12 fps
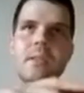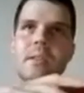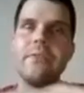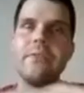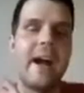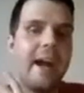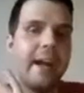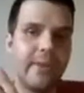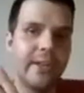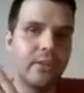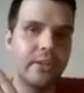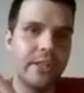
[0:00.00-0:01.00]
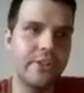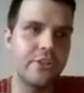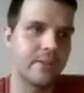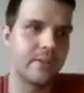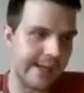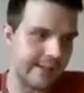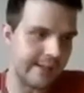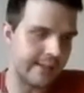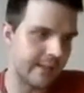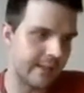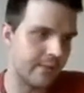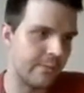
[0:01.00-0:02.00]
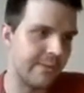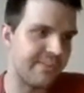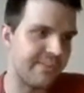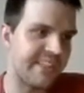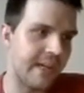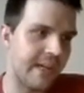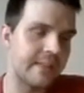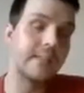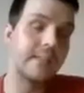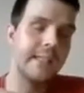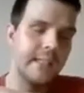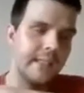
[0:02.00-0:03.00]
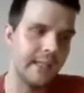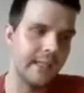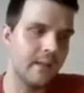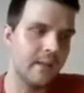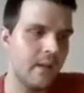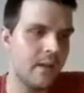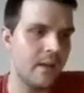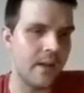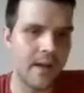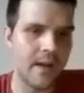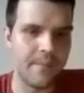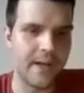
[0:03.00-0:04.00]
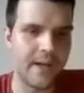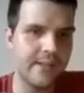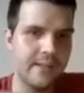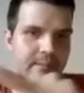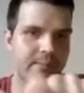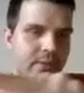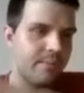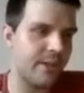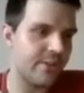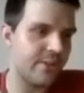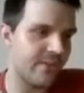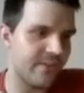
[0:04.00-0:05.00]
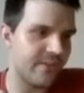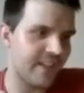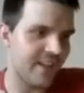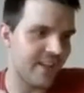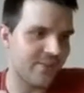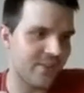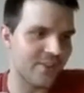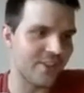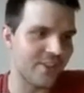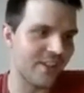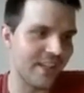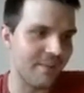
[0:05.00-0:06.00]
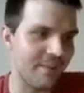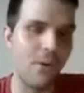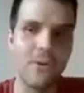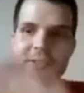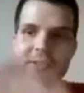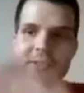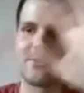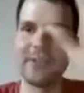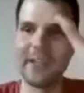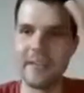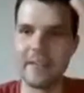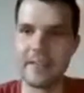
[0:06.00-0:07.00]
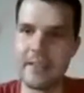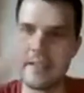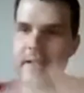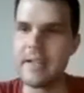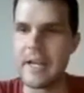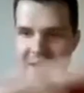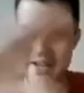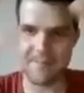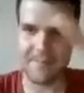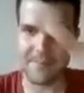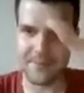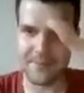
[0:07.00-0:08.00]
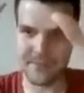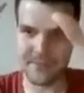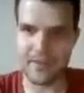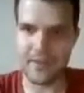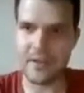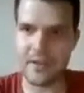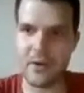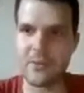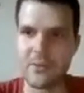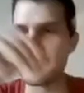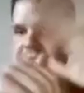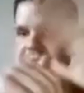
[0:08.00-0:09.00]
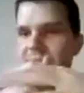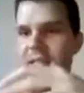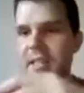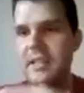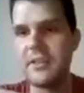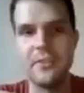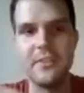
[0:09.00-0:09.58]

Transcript: high recognition. Like uh, we, we started illegally. Um, I didn't put a picture of that, and unfortunately, postering um, over the city on, on